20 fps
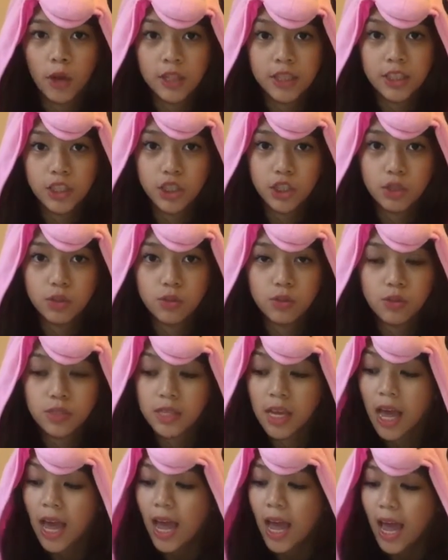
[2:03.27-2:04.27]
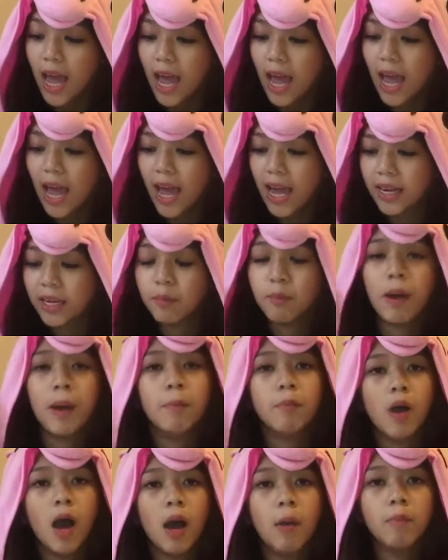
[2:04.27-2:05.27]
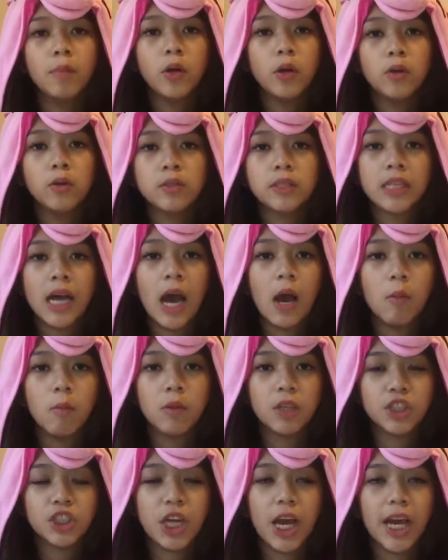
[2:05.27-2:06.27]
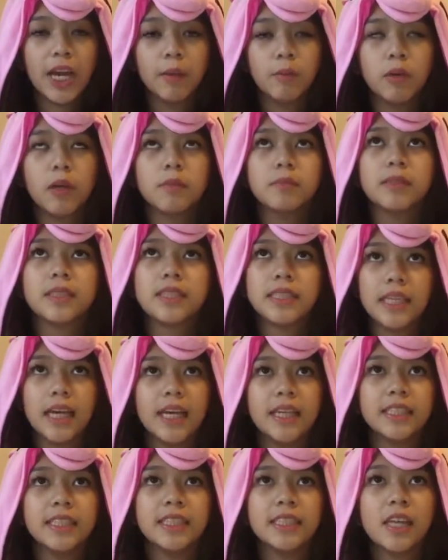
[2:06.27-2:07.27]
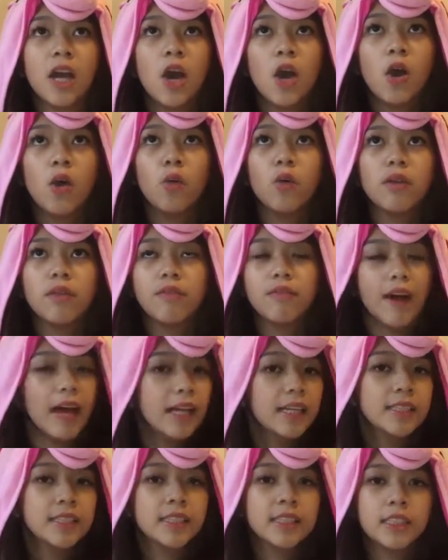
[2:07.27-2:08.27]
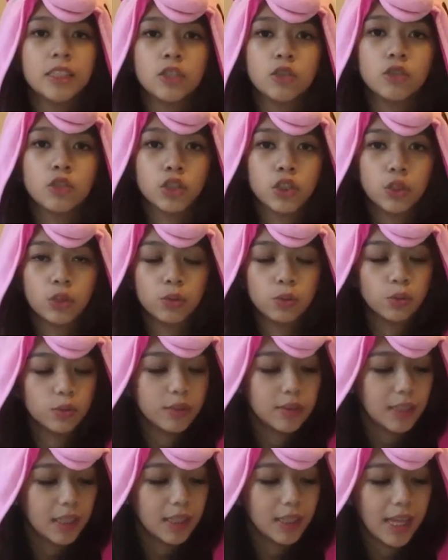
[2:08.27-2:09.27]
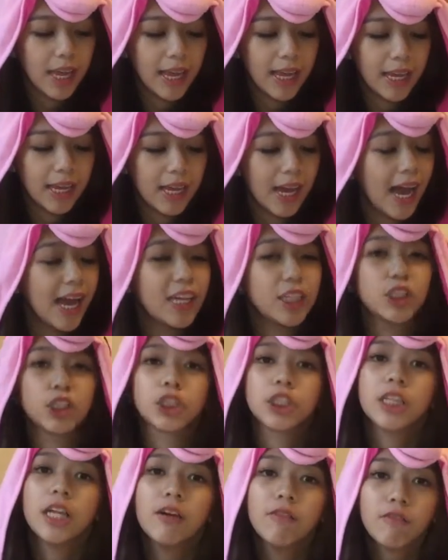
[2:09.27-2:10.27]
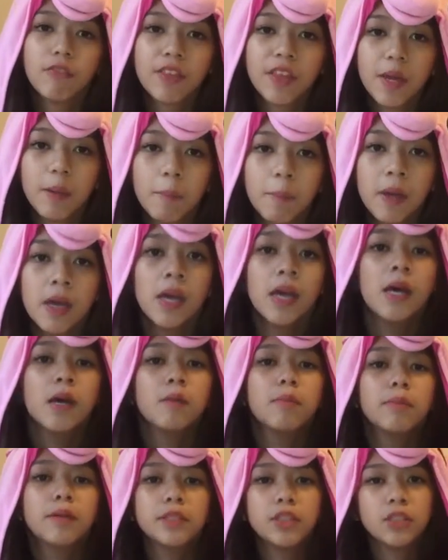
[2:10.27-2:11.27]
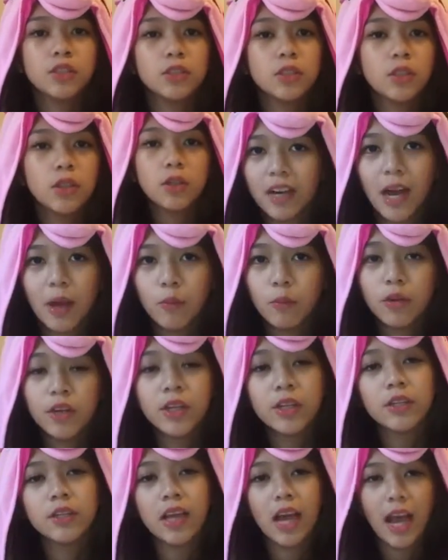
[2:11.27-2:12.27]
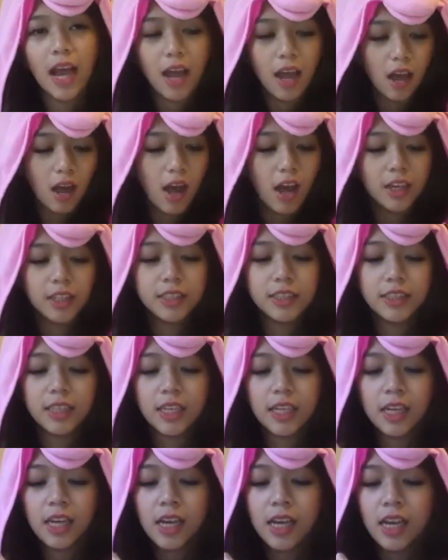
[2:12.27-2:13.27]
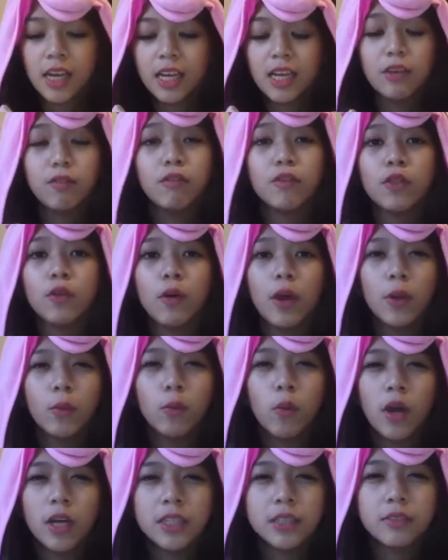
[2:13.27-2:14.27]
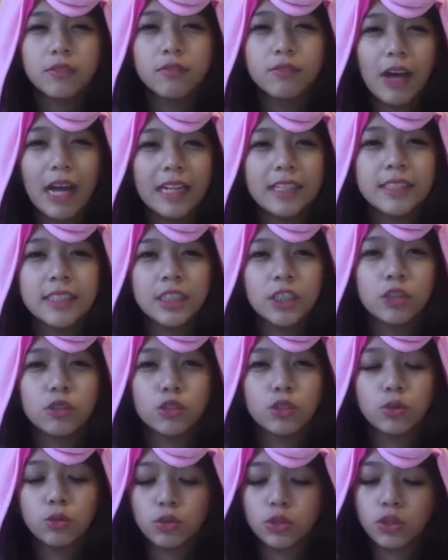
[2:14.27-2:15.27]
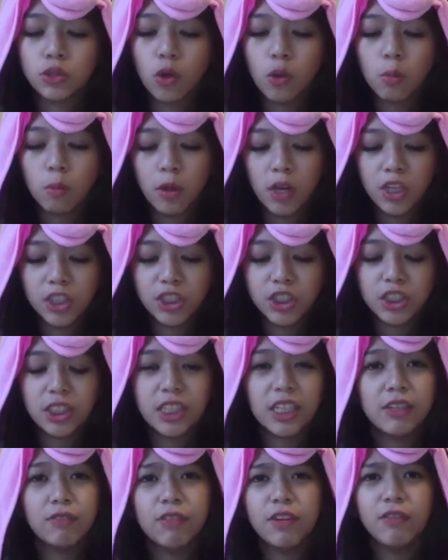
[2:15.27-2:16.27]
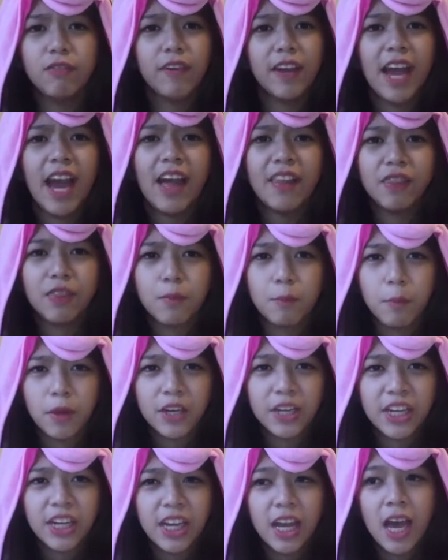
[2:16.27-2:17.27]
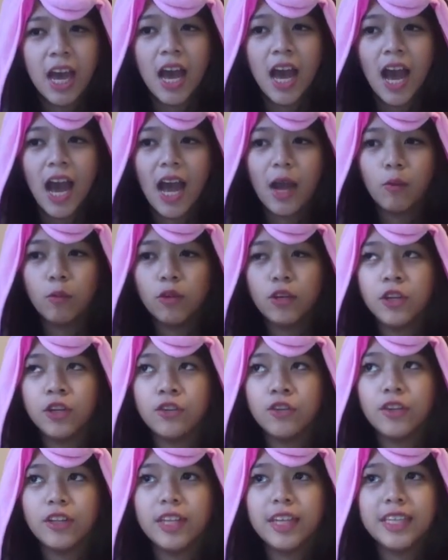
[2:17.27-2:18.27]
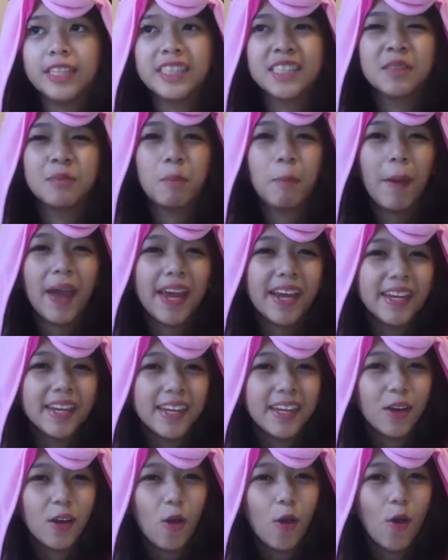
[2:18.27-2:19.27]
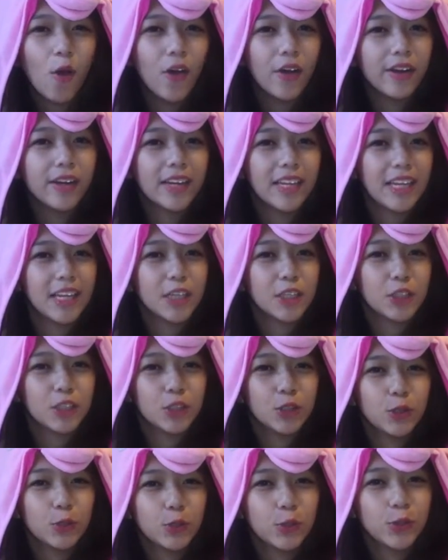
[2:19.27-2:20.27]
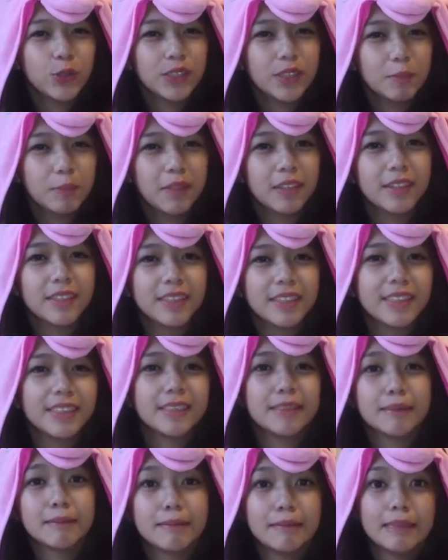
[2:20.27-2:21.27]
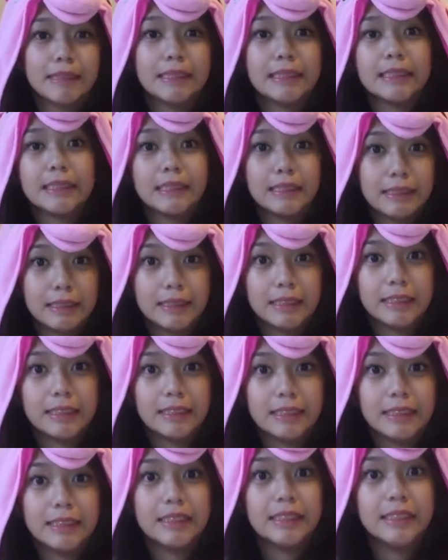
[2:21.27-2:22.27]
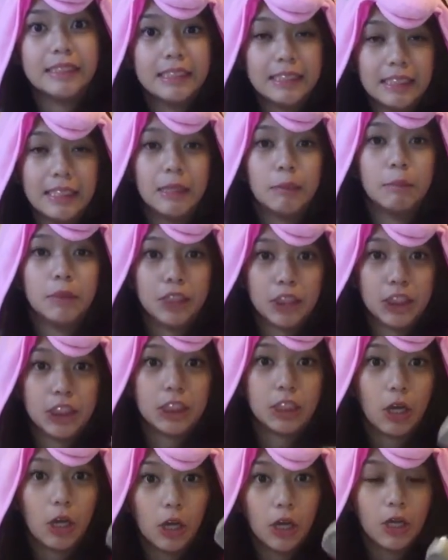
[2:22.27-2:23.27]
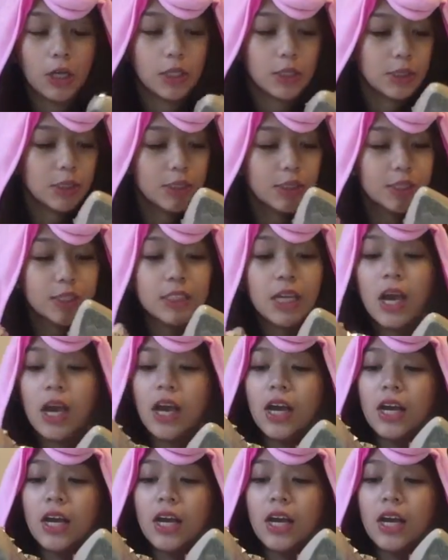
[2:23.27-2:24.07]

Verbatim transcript: pointy shoes and my mom knows how much I am obsessed with Valentino shoes like I just love them but you know I wouldn't I, honestly even though I want Valentino shoes so much even if I had the money I wouldn't really spend on like shoes because you know how much it costs